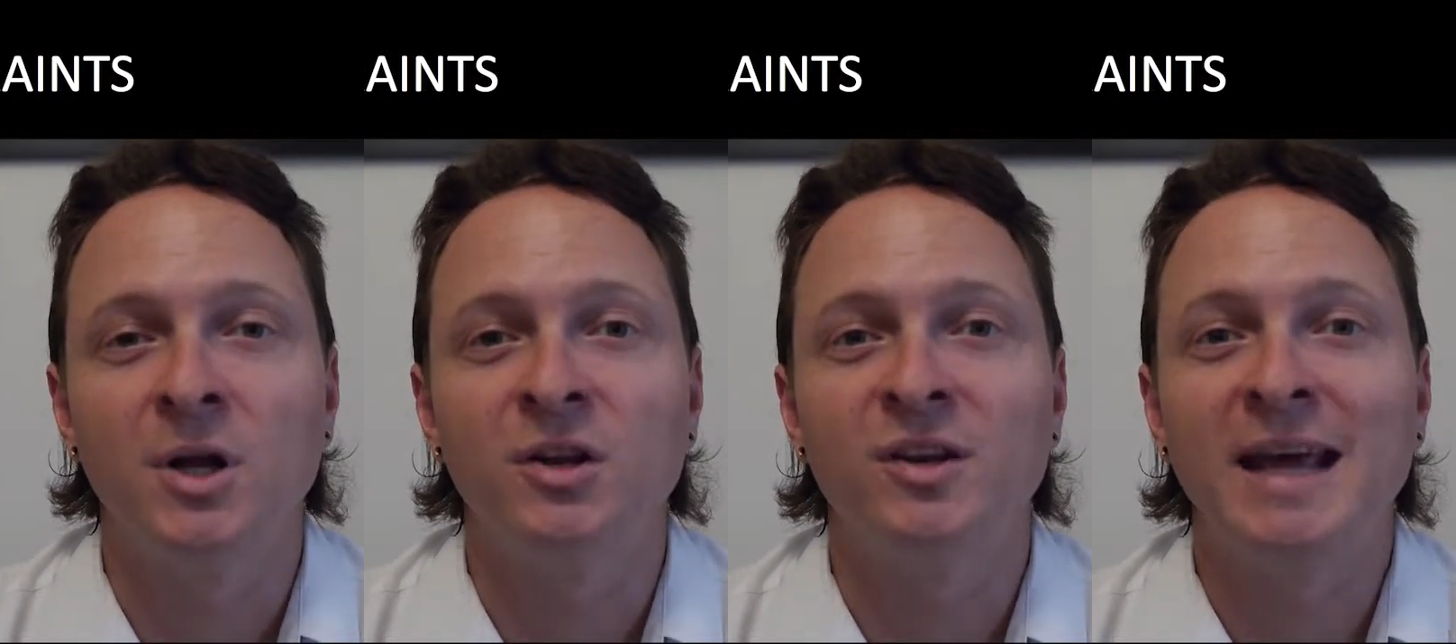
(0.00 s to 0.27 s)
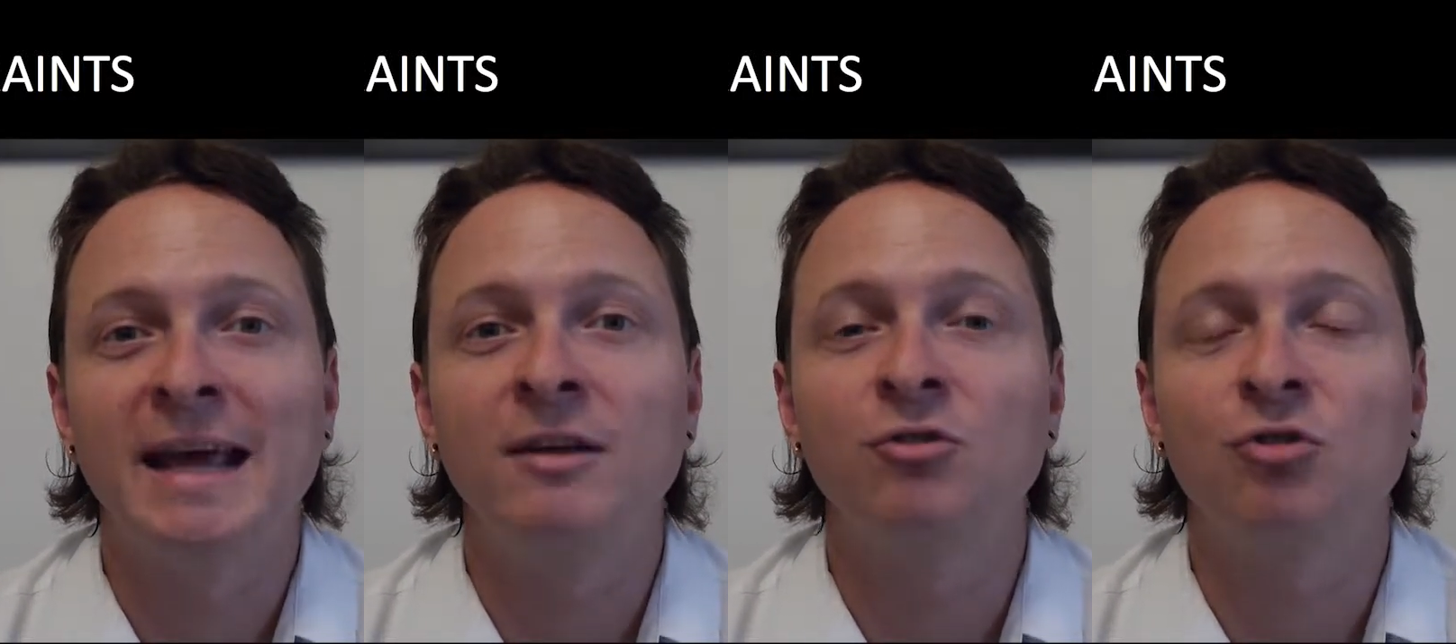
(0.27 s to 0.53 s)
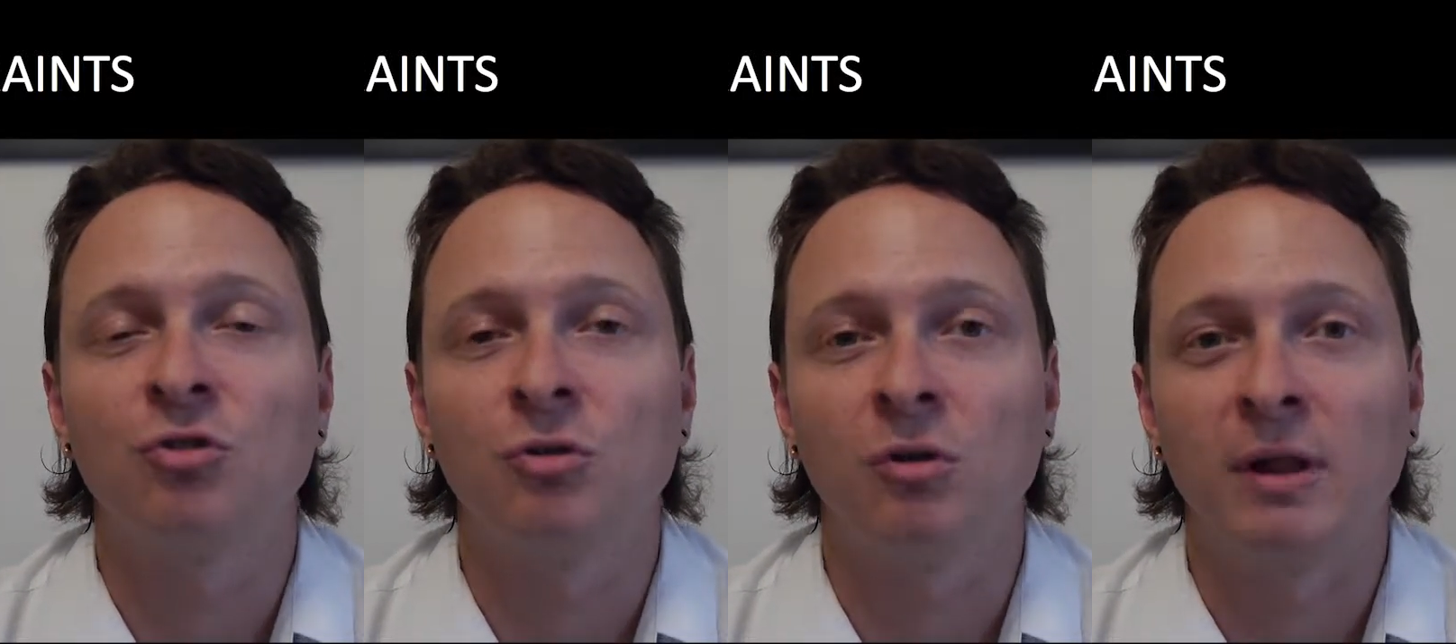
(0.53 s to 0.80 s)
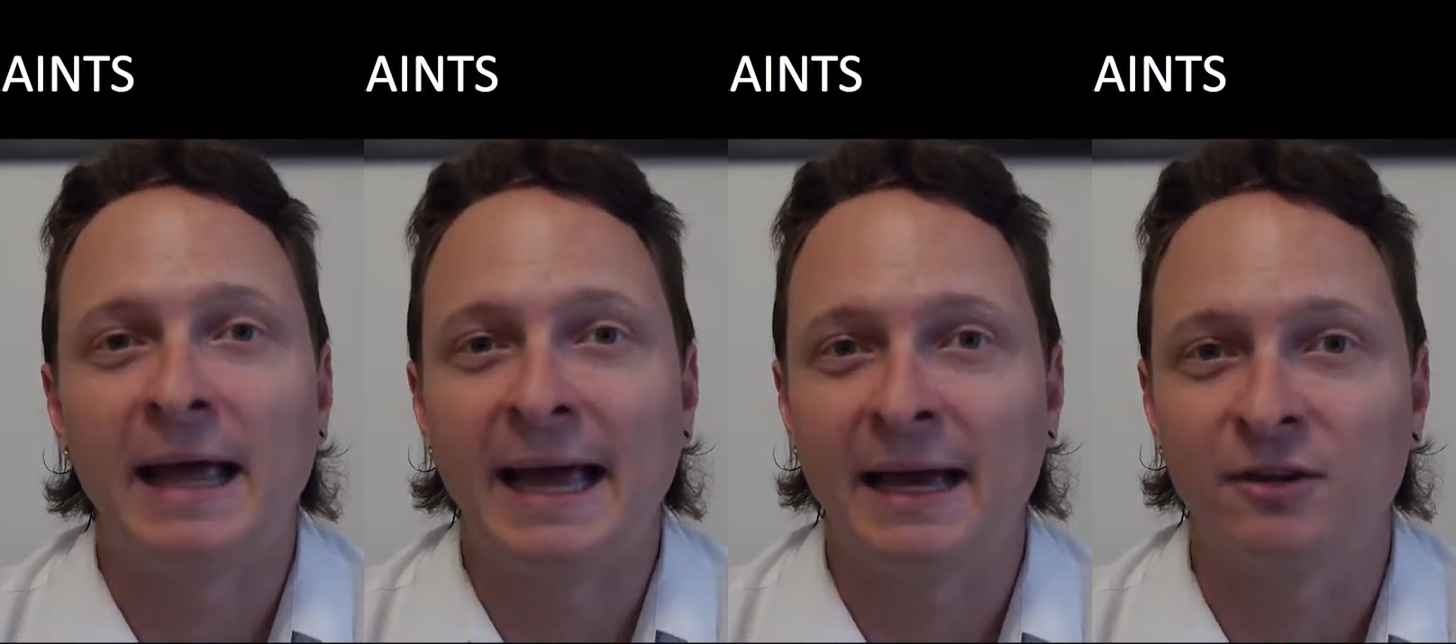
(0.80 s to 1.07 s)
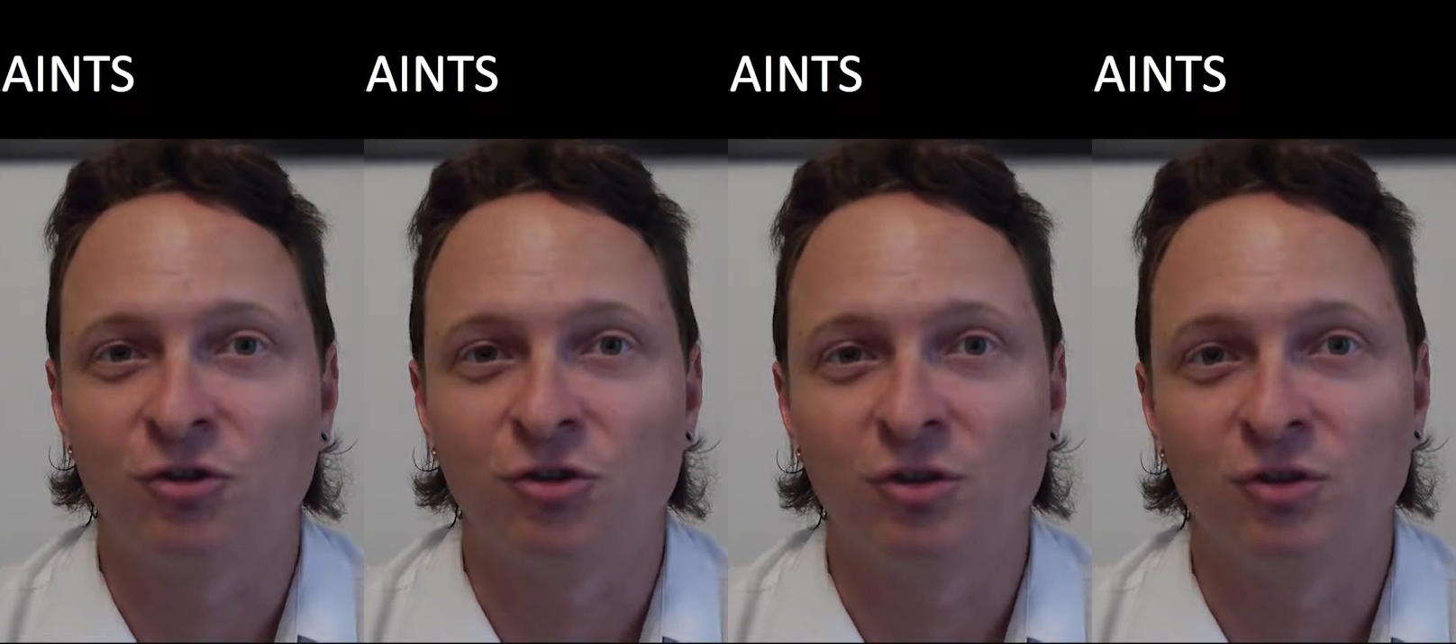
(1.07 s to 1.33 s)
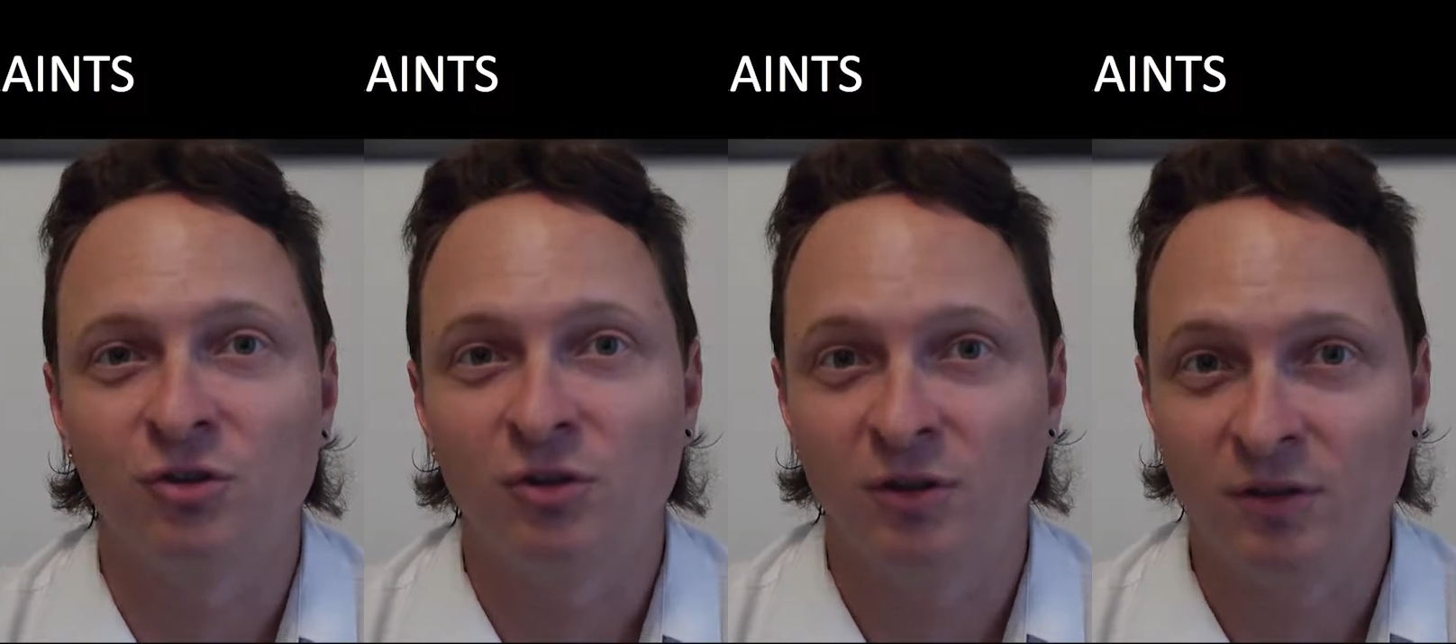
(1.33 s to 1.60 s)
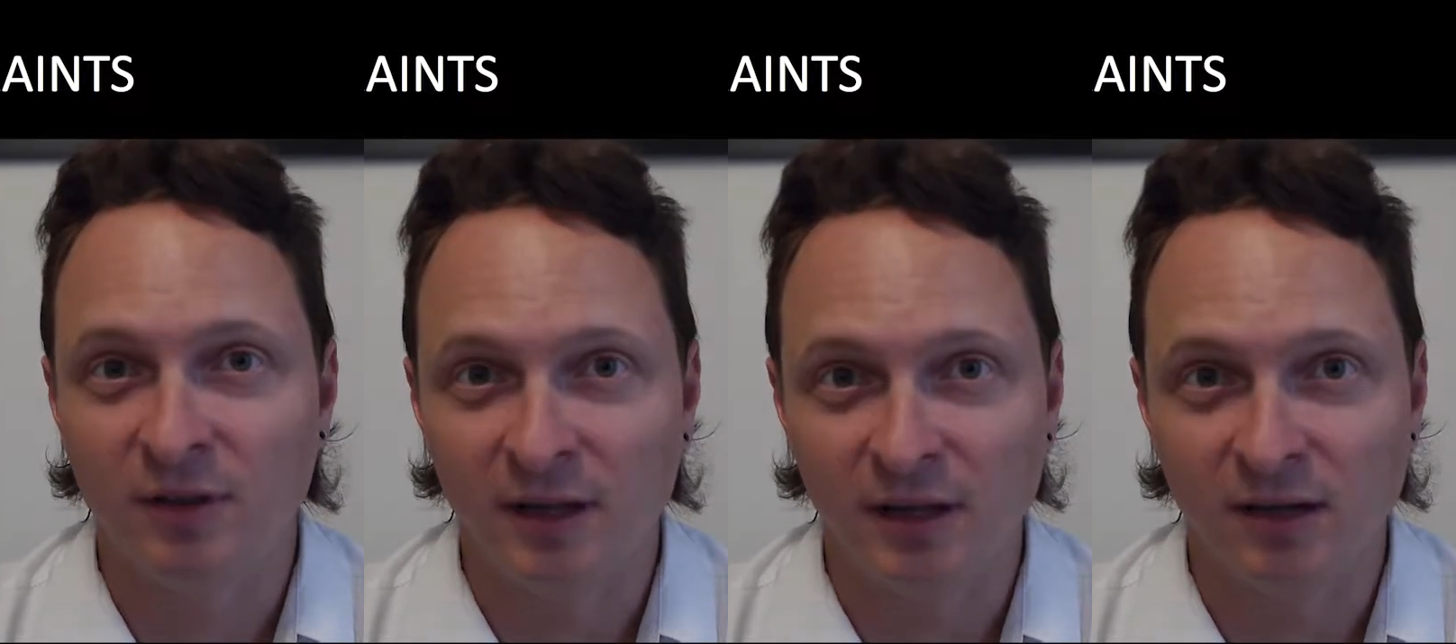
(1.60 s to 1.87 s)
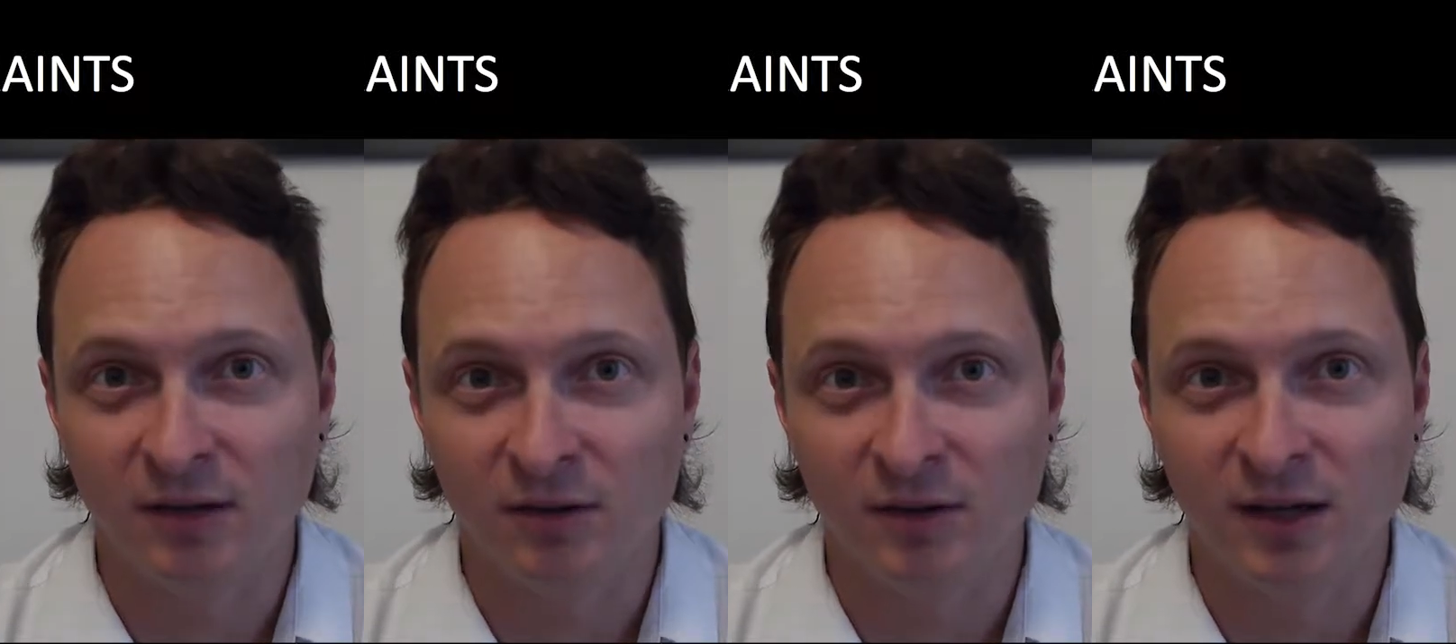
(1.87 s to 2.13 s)
potential actions they
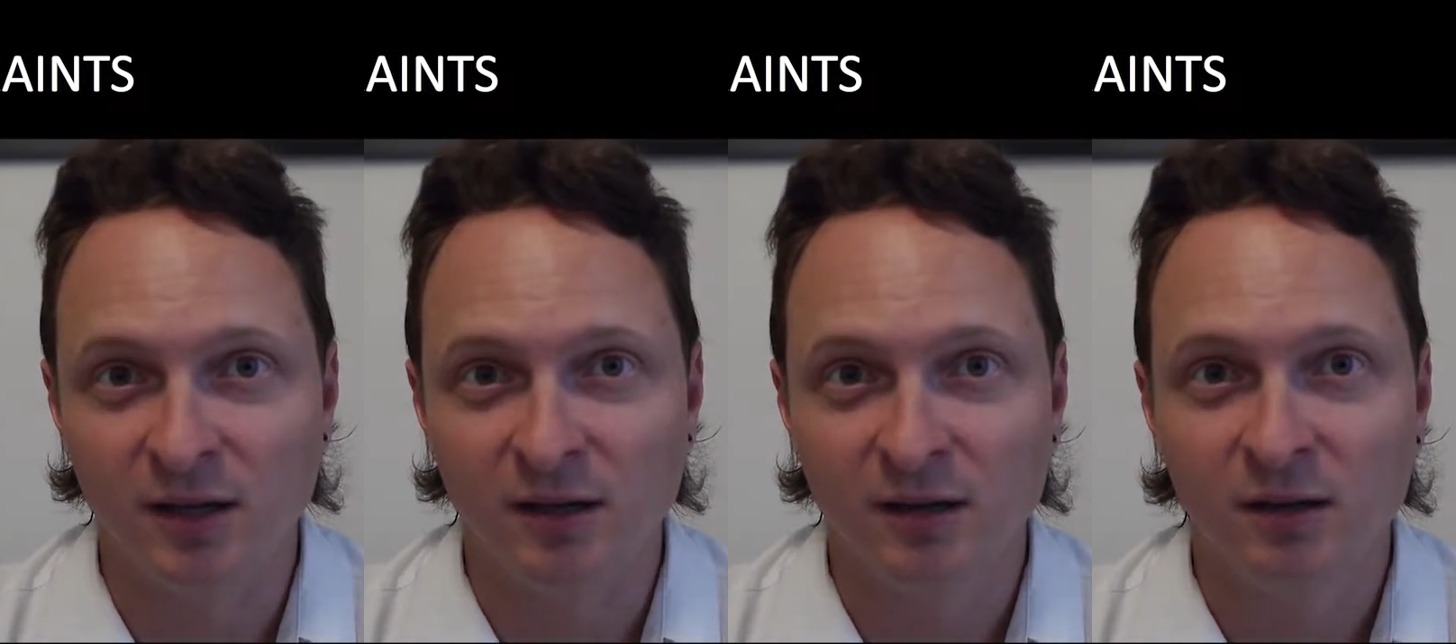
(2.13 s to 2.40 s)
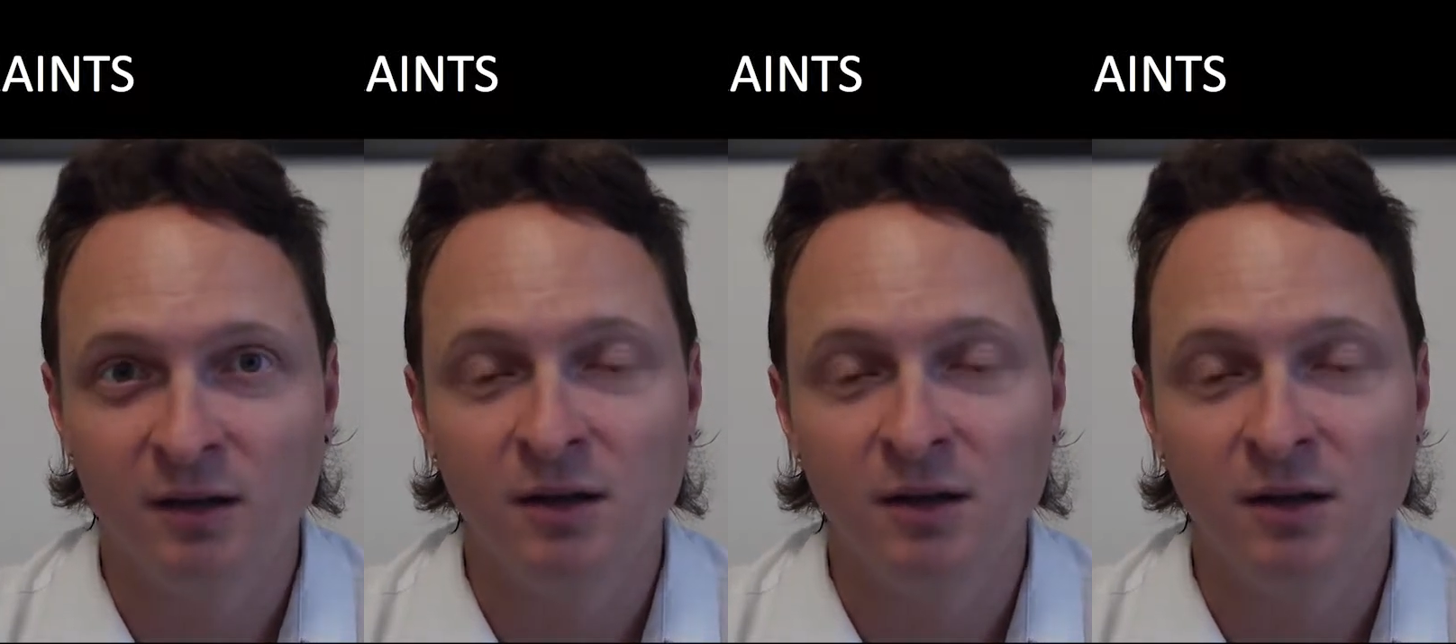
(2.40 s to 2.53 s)
can take